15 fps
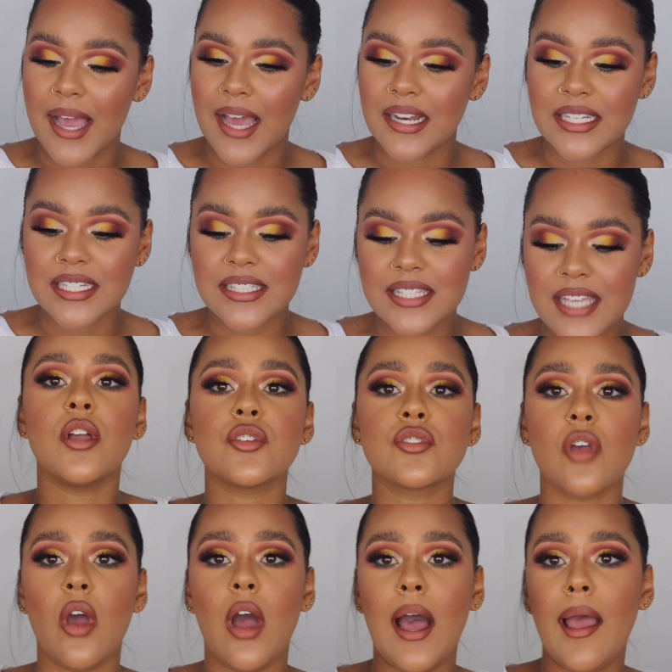palette.
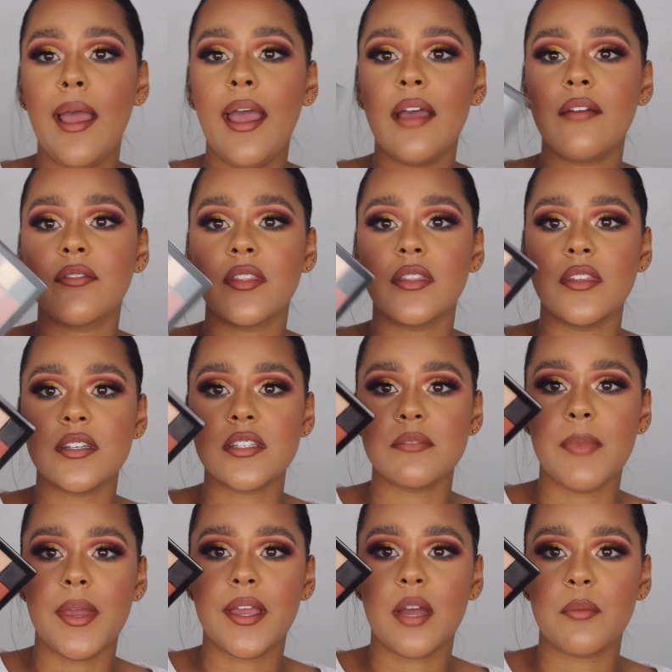So I have
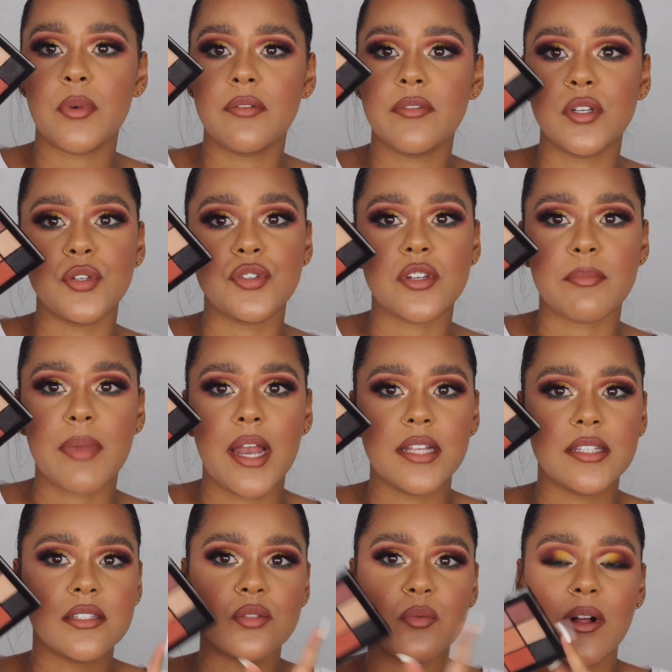this Makeup Revolution
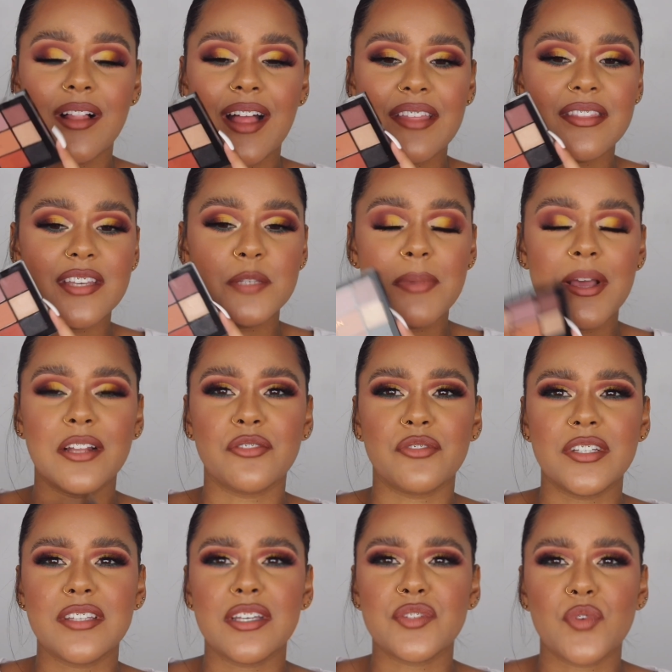palette as well, and this palette
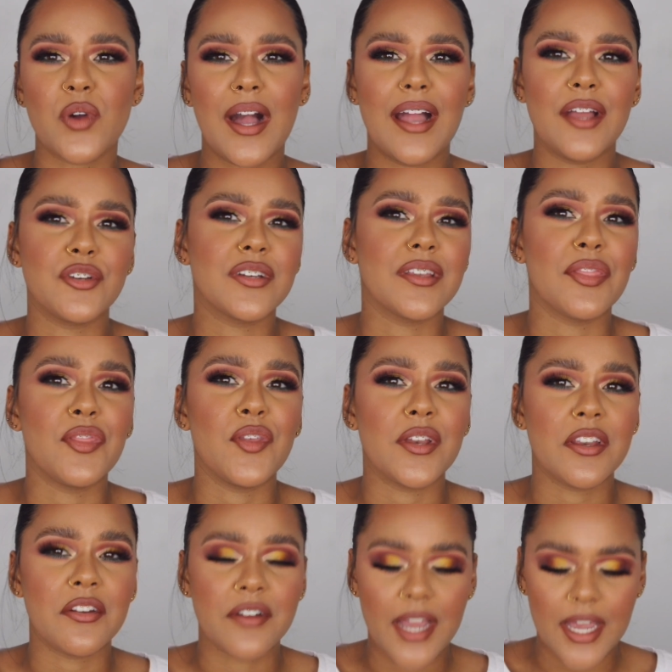retails for
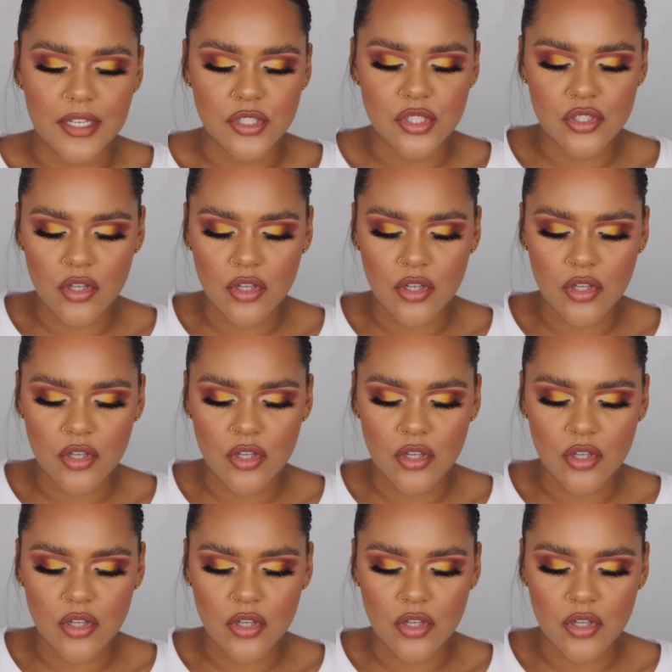130 rand.